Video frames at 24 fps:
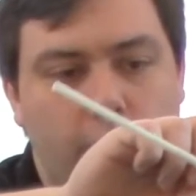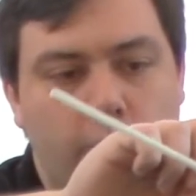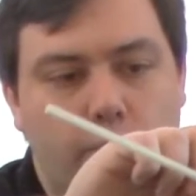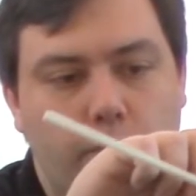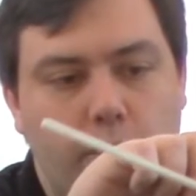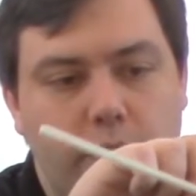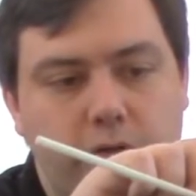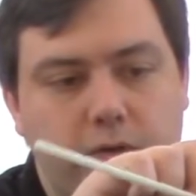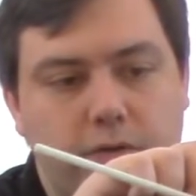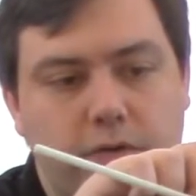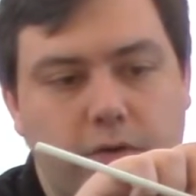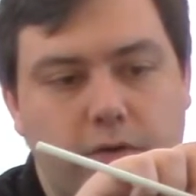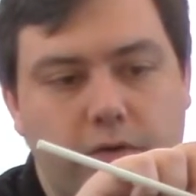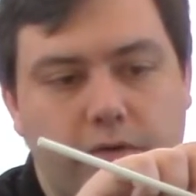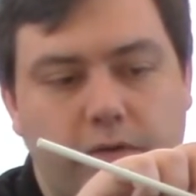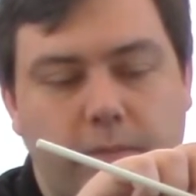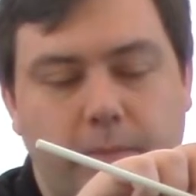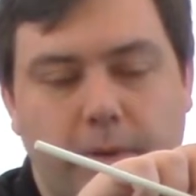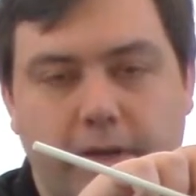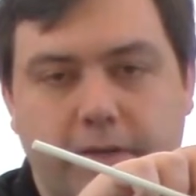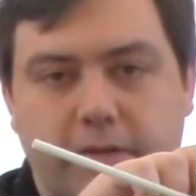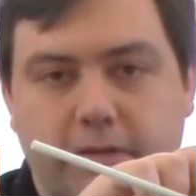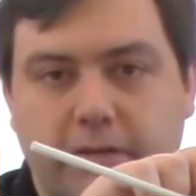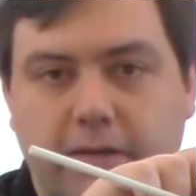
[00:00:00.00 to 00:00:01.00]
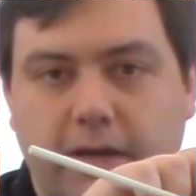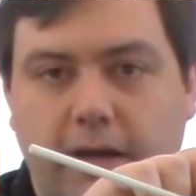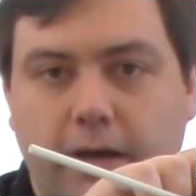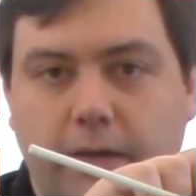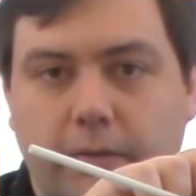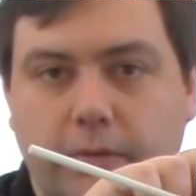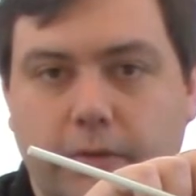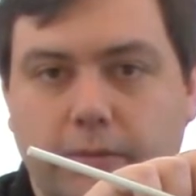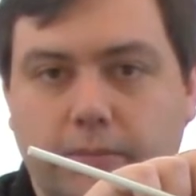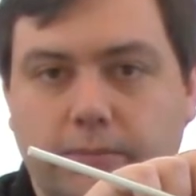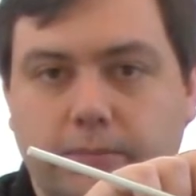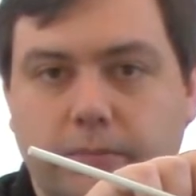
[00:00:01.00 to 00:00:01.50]
What do you notice about the
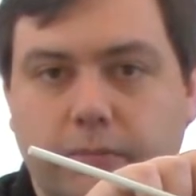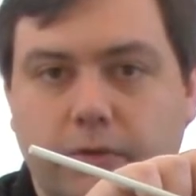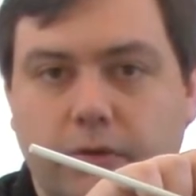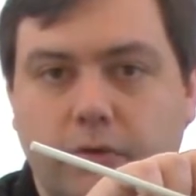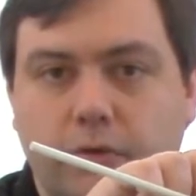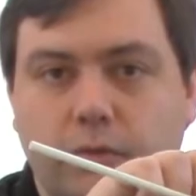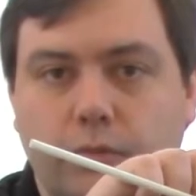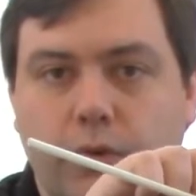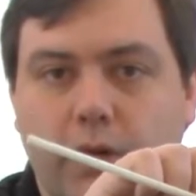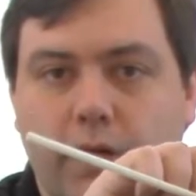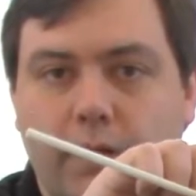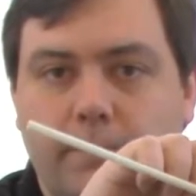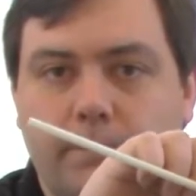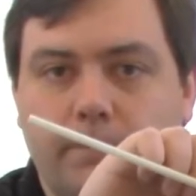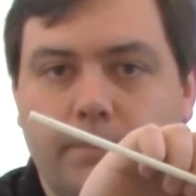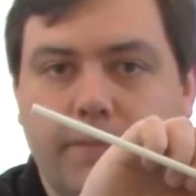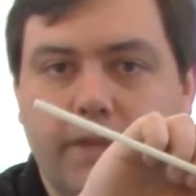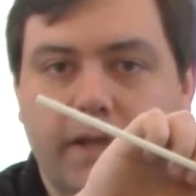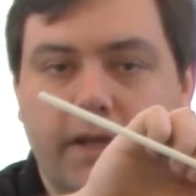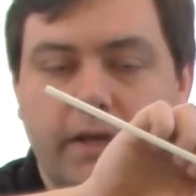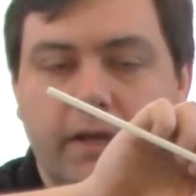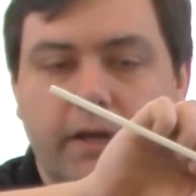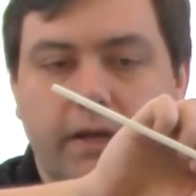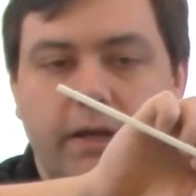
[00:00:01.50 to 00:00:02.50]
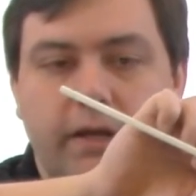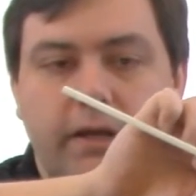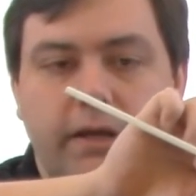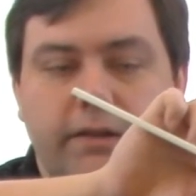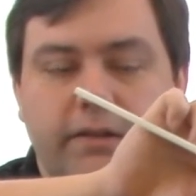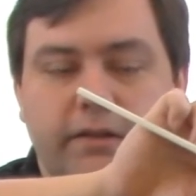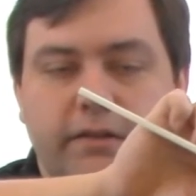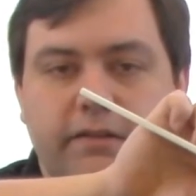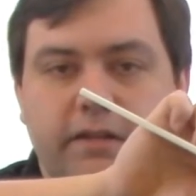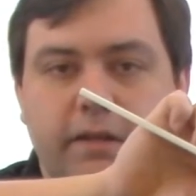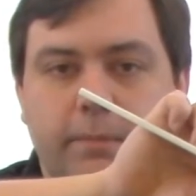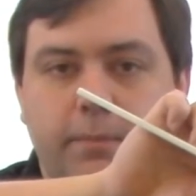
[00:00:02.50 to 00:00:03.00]
tower? Well,
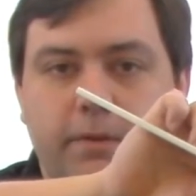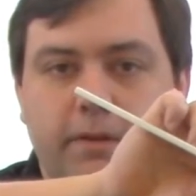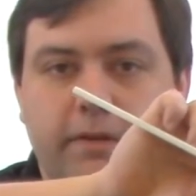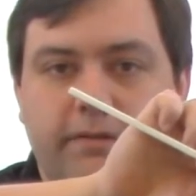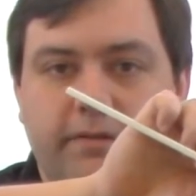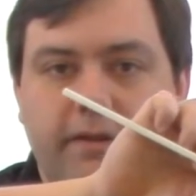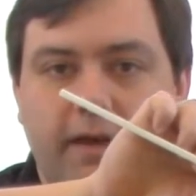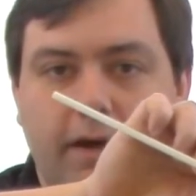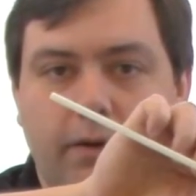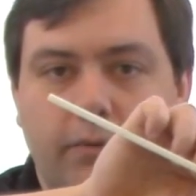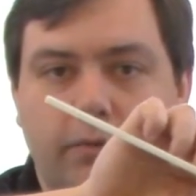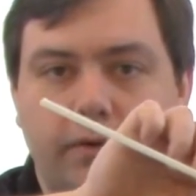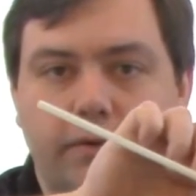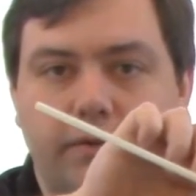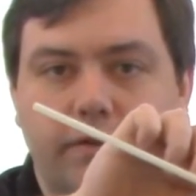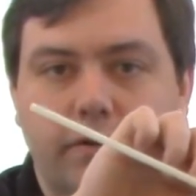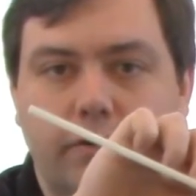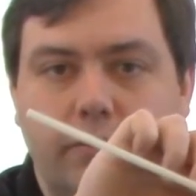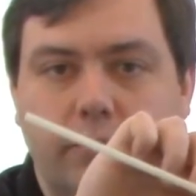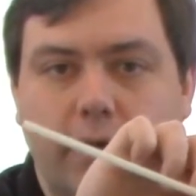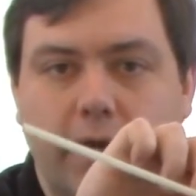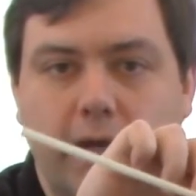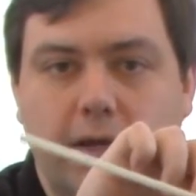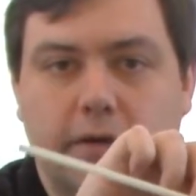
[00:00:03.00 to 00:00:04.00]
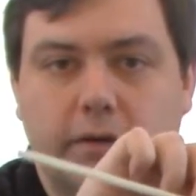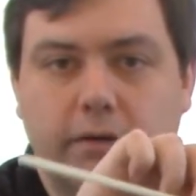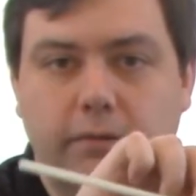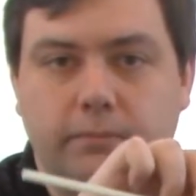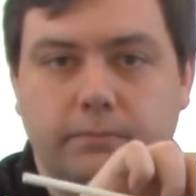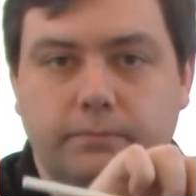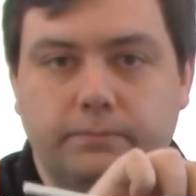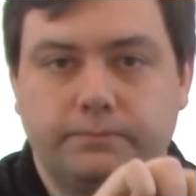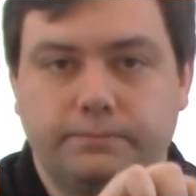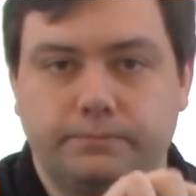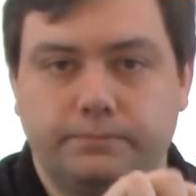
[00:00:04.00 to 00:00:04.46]
the tip of the tower at the equator